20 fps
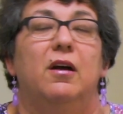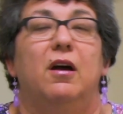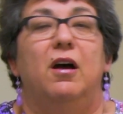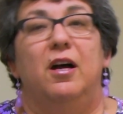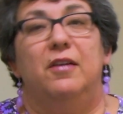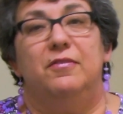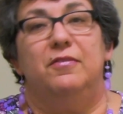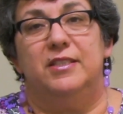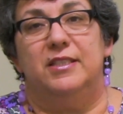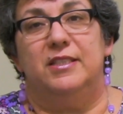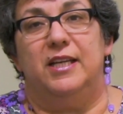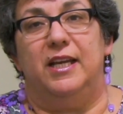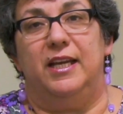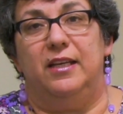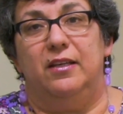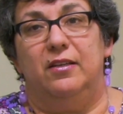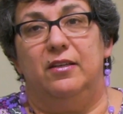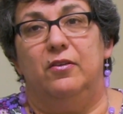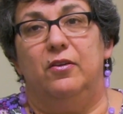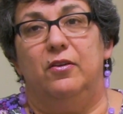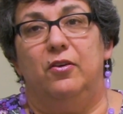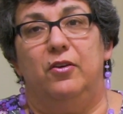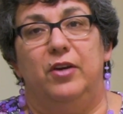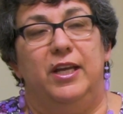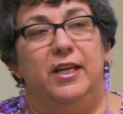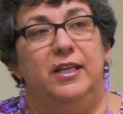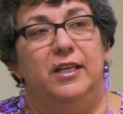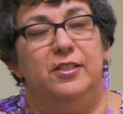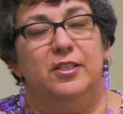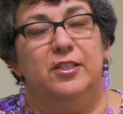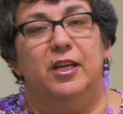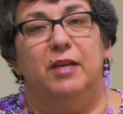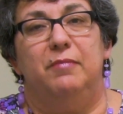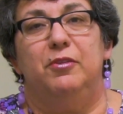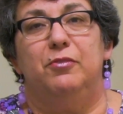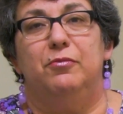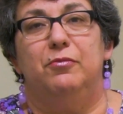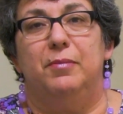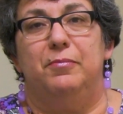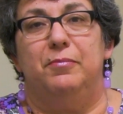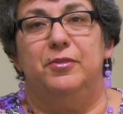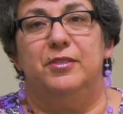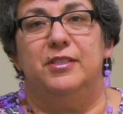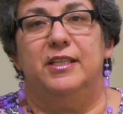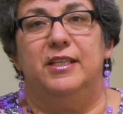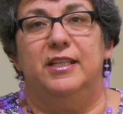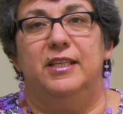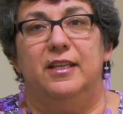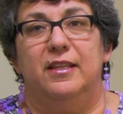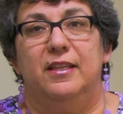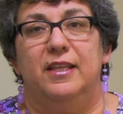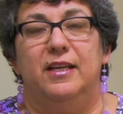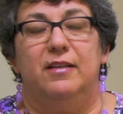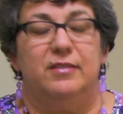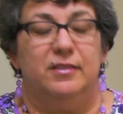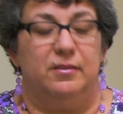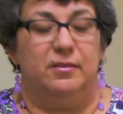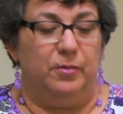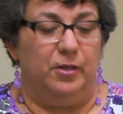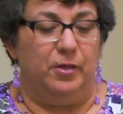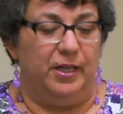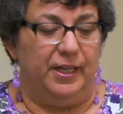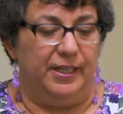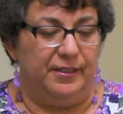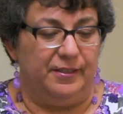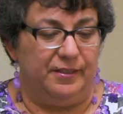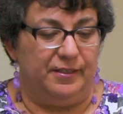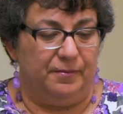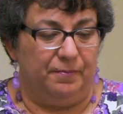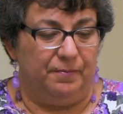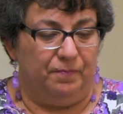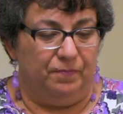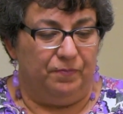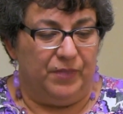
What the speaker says: off-site, or any time you're representing Thousand Pines.